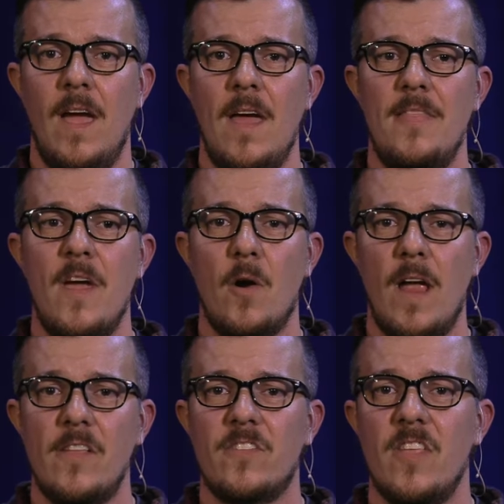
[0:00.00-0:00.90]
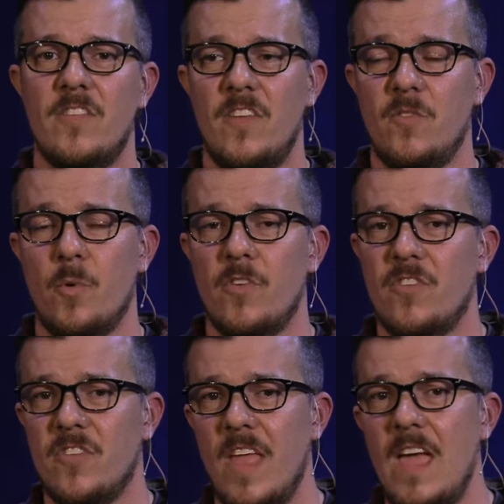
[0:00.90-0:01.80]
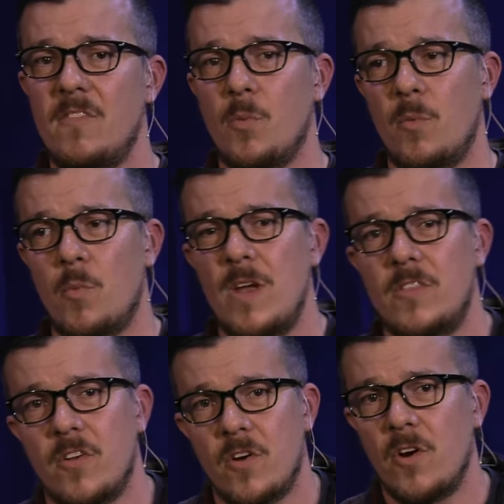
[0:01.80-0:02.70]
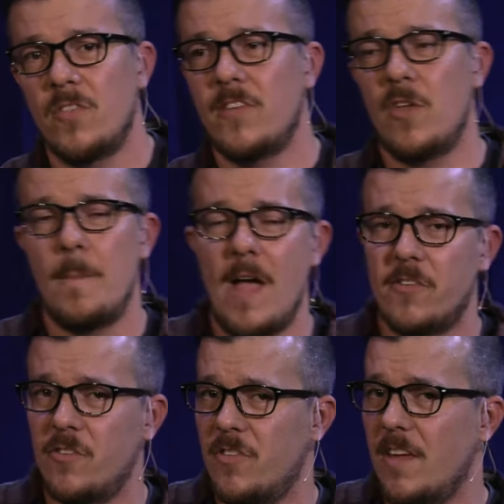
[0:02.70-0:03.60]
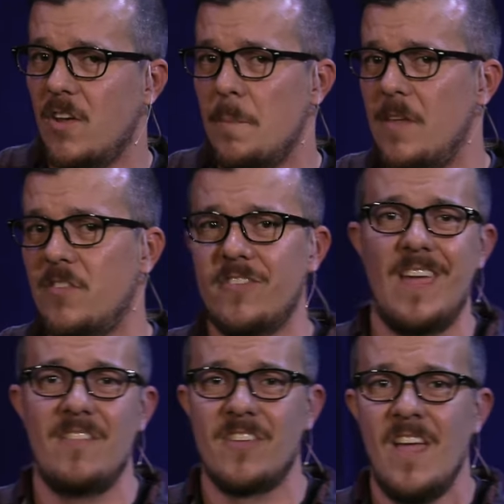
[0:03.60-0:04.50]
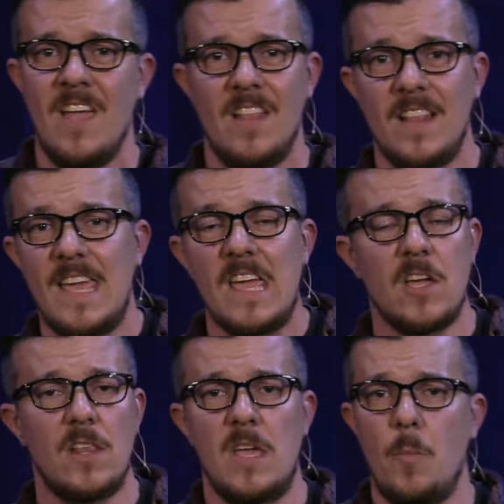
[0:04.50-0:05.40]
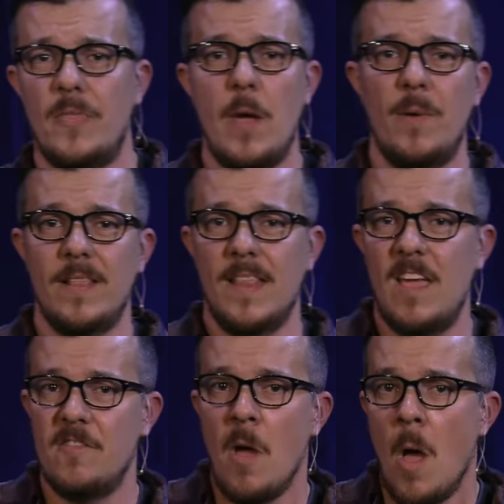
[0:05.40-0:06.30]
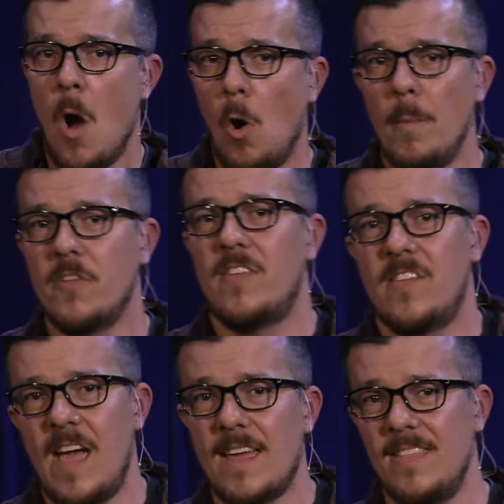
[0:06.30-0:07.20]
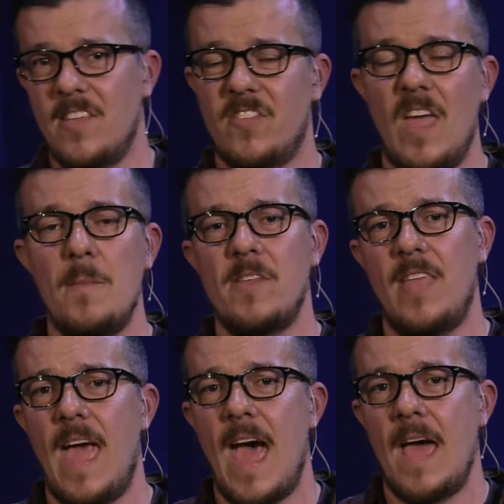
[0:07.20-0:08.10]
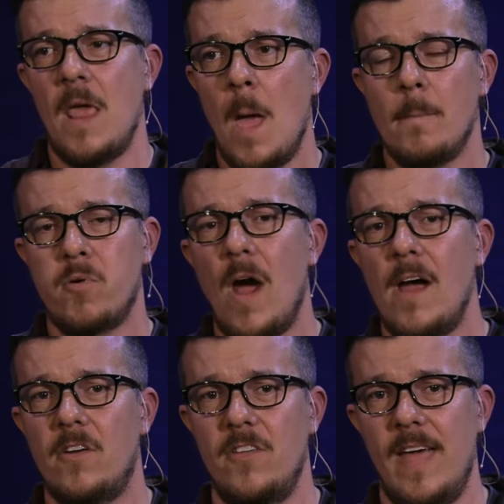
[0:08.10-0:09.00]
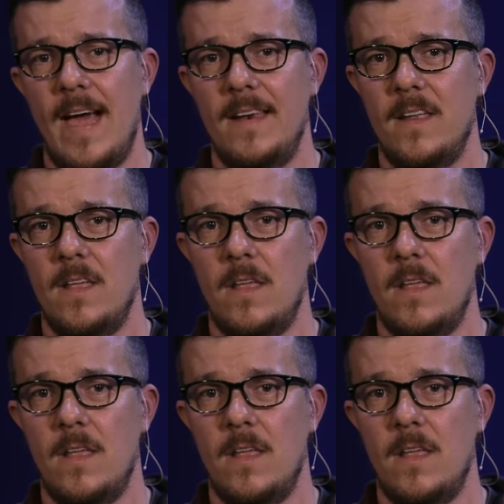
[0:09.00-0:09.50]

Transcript: And there are instances where slaves would return to their masters. They couldn't be slaves legally, but they would live almost exactly the same as they had prior to that